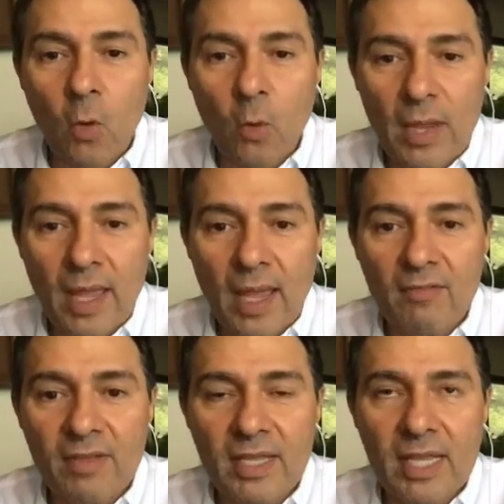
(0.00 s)
We
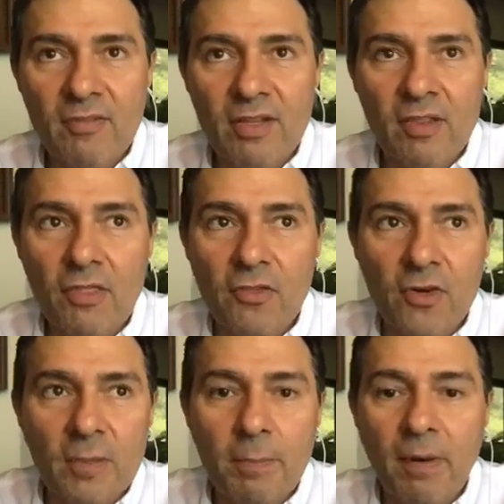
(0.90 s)
have even
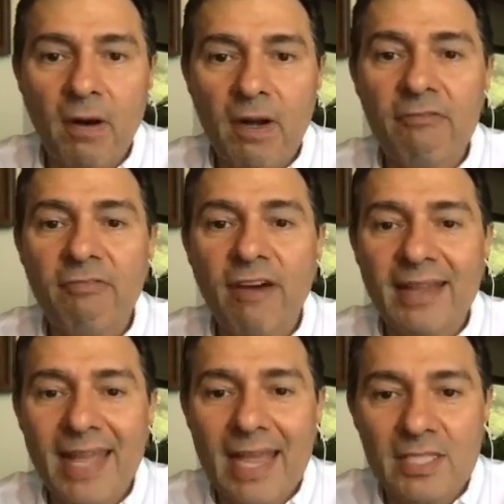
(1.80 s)
third-party
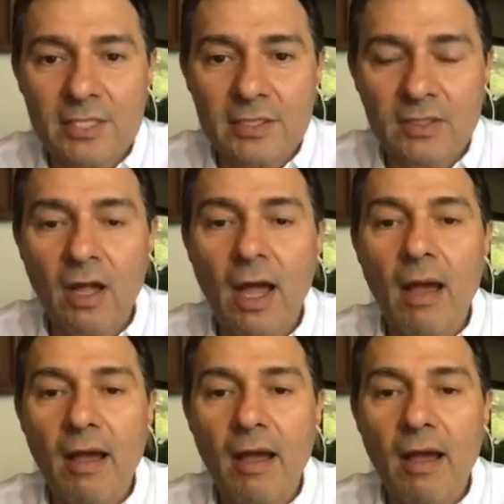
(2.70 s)
financial